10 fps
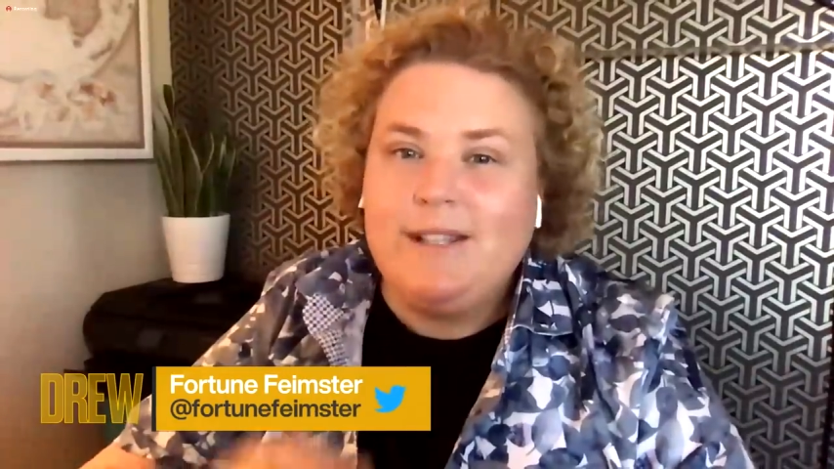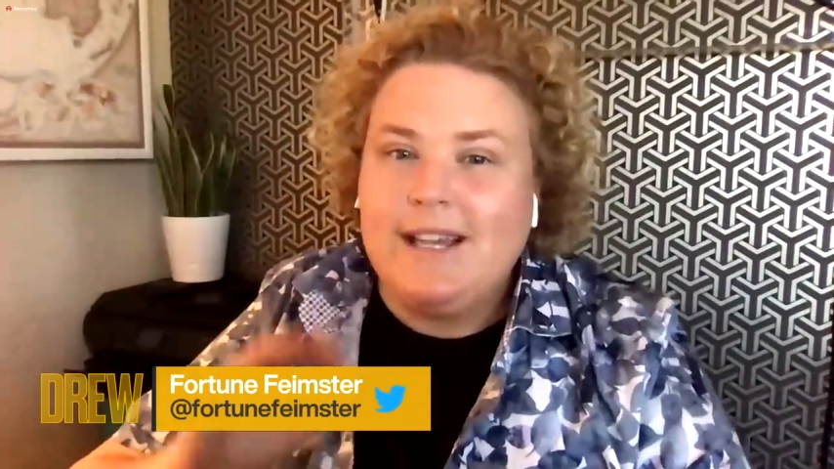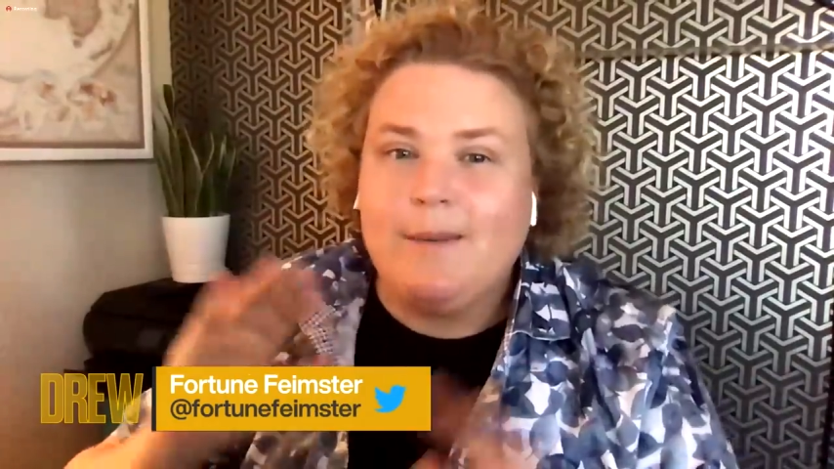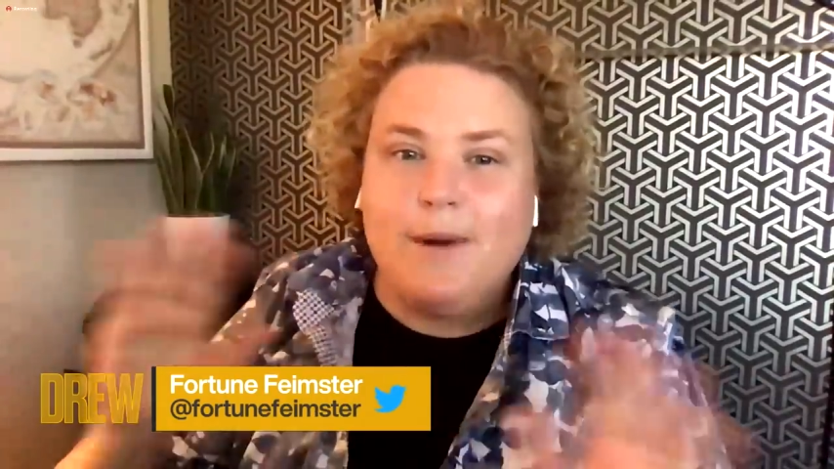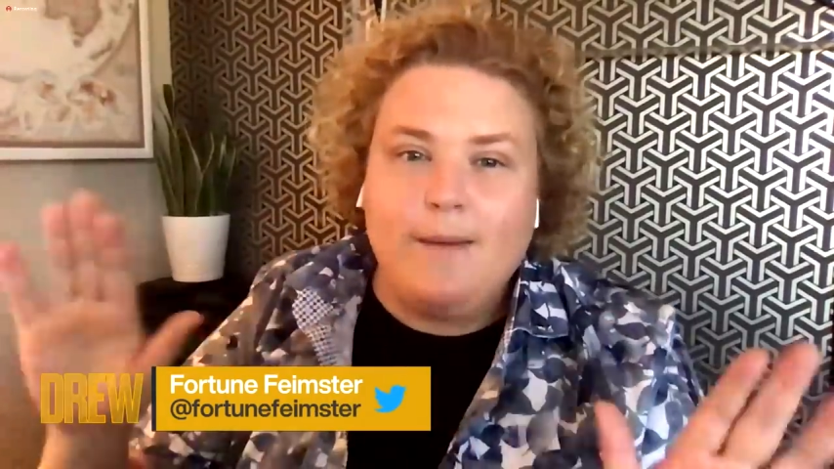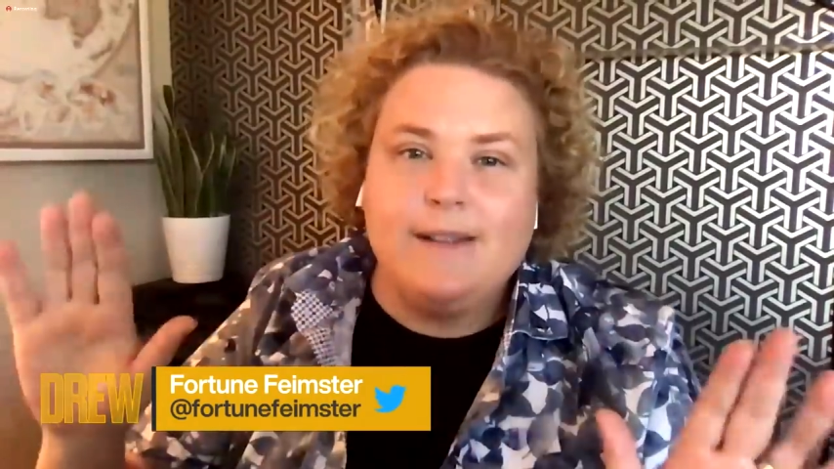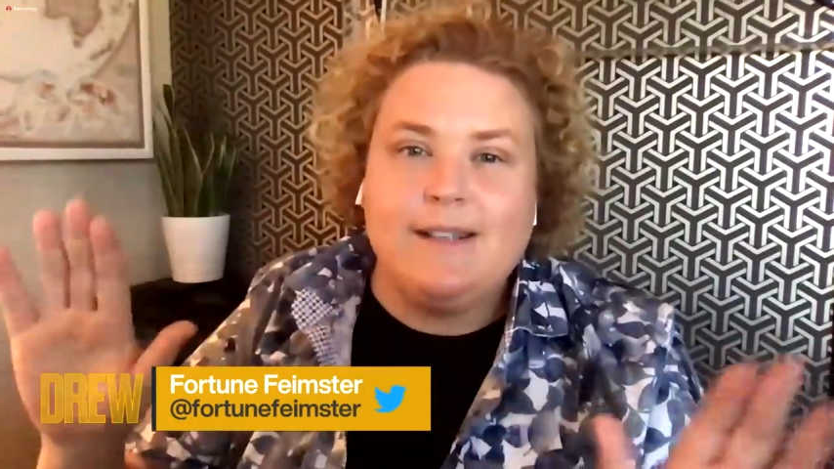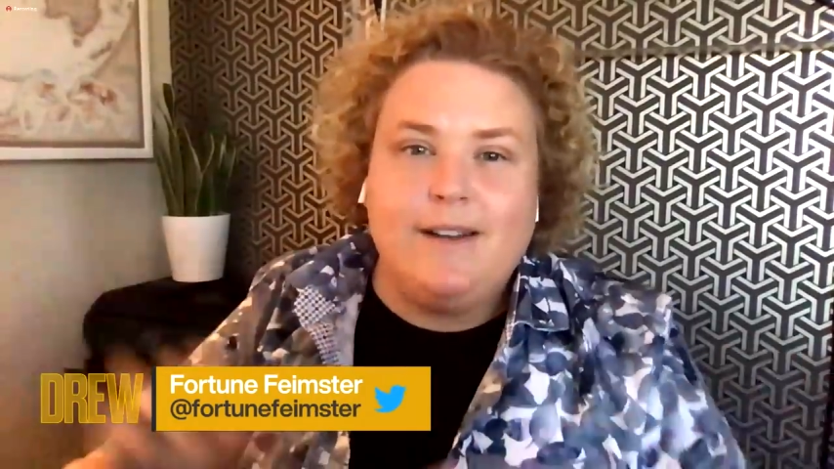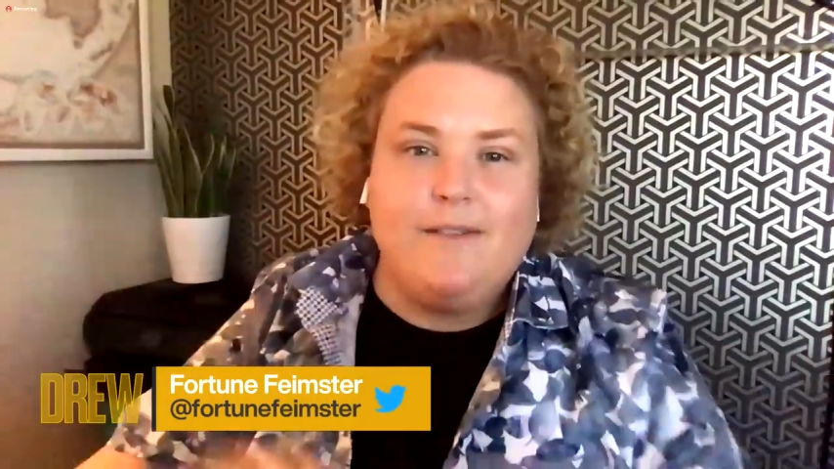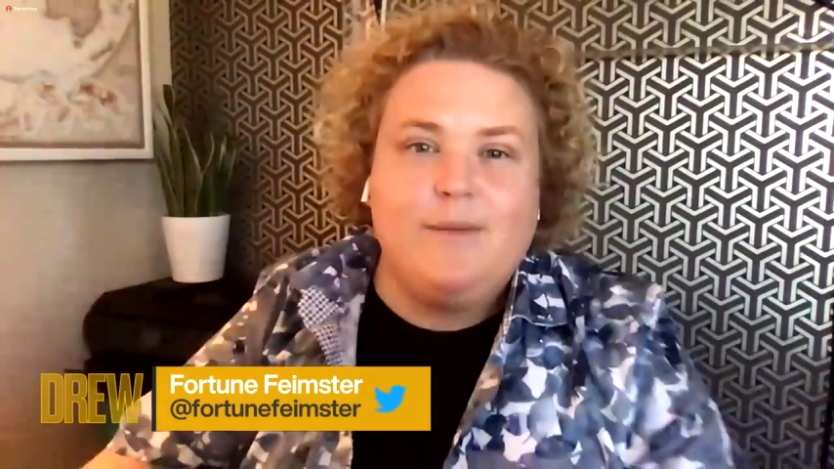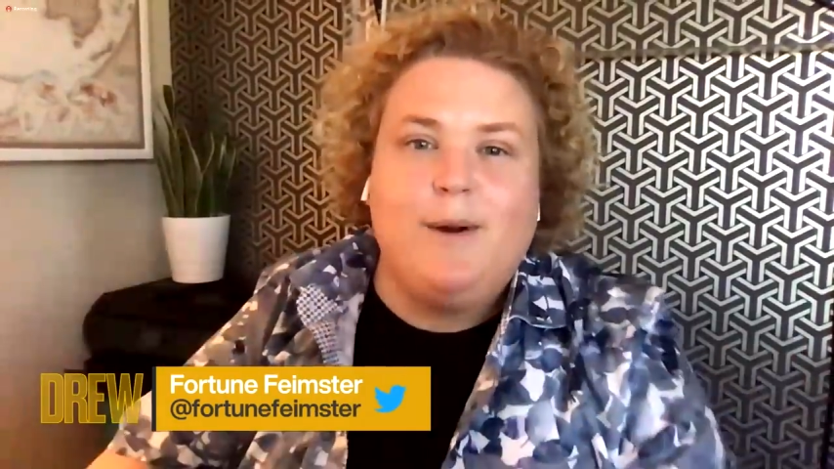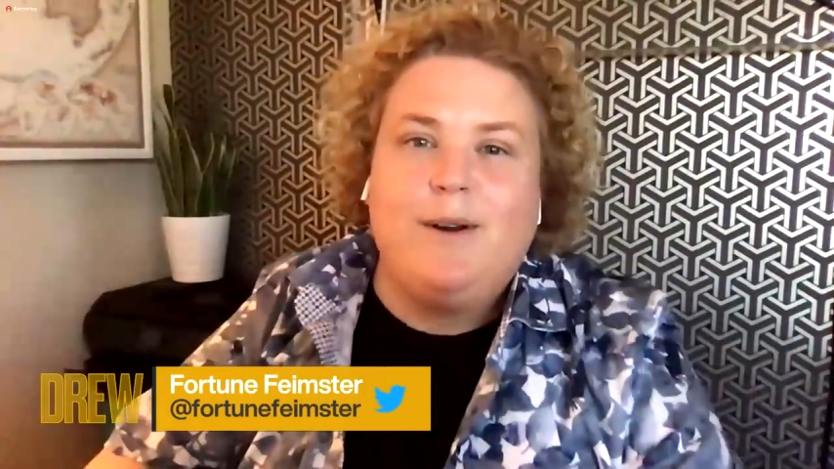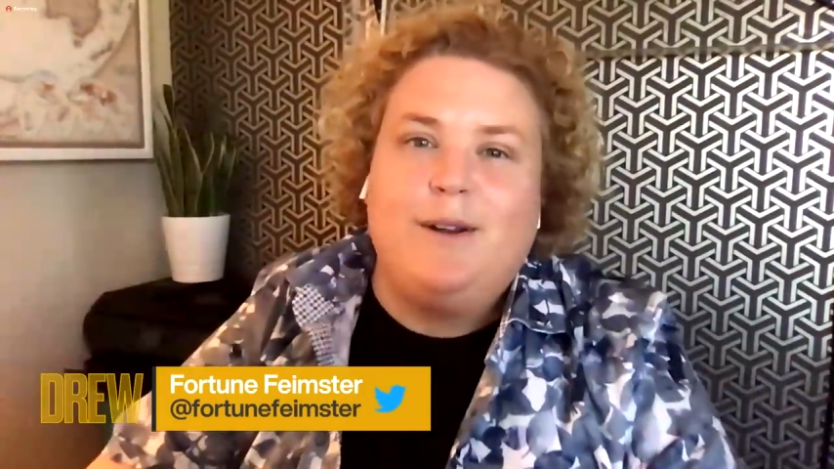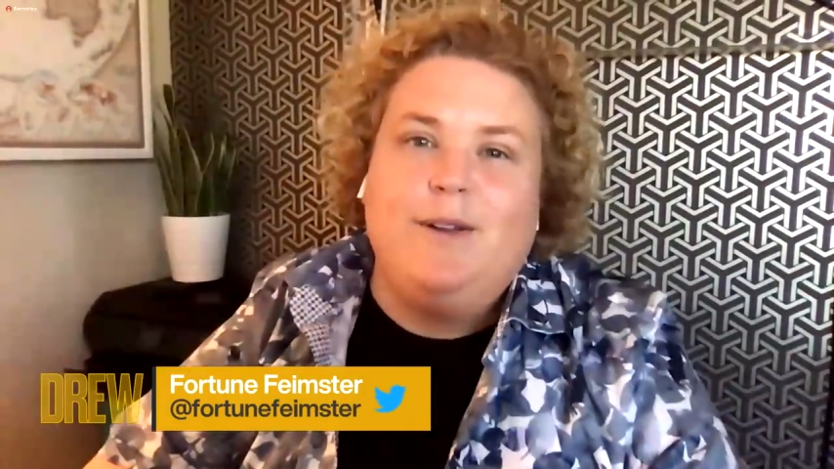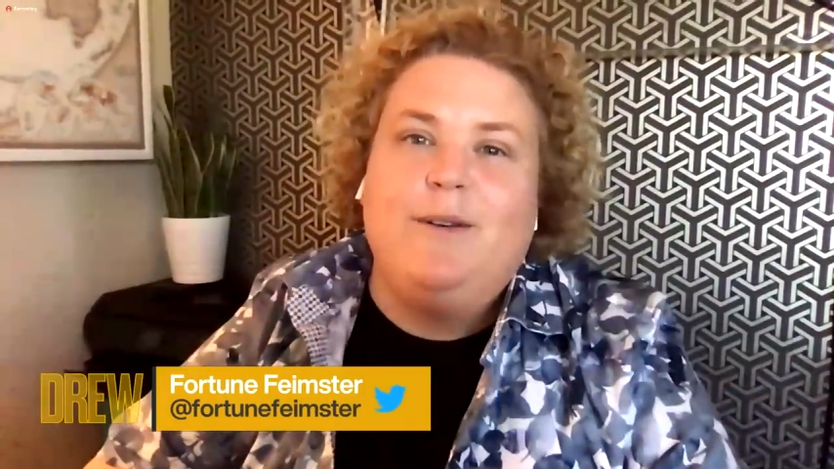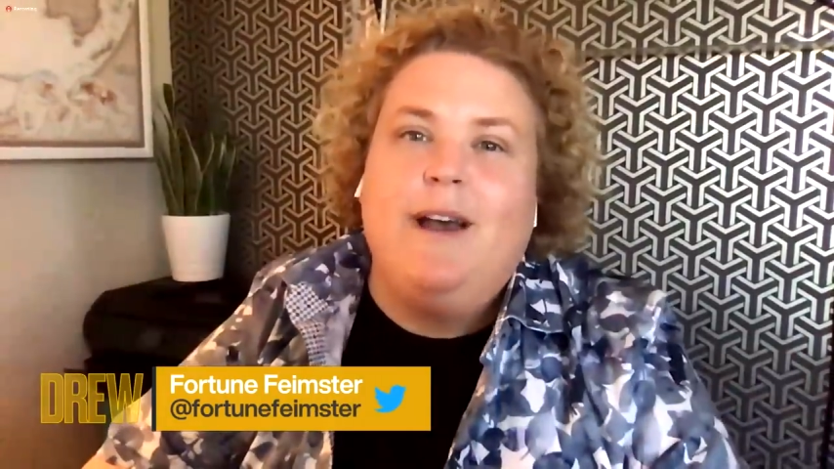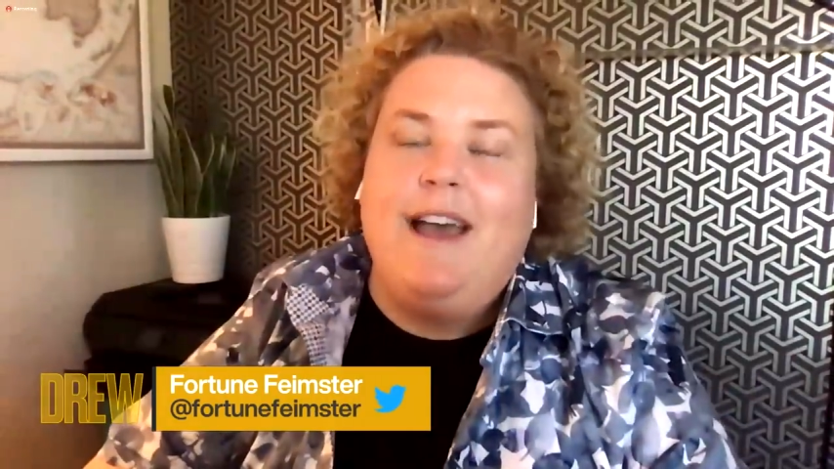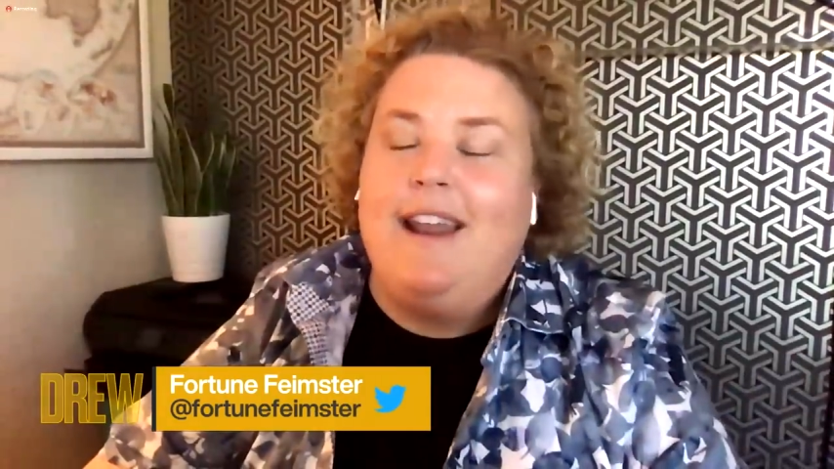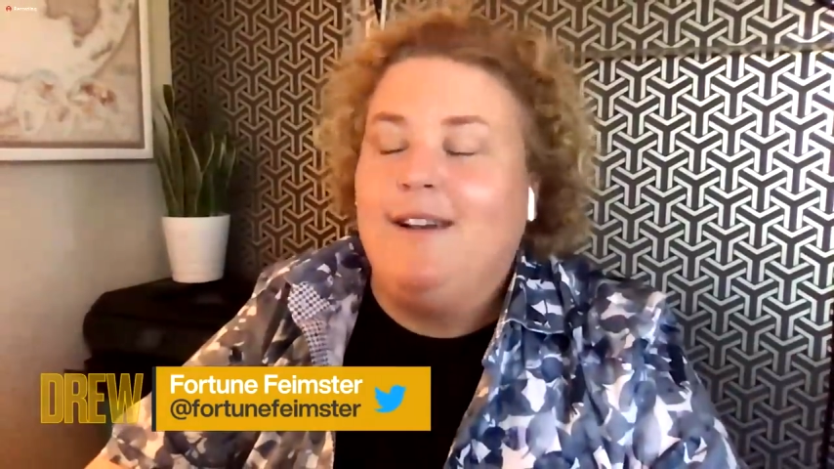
he said, I promise I'll never murder you.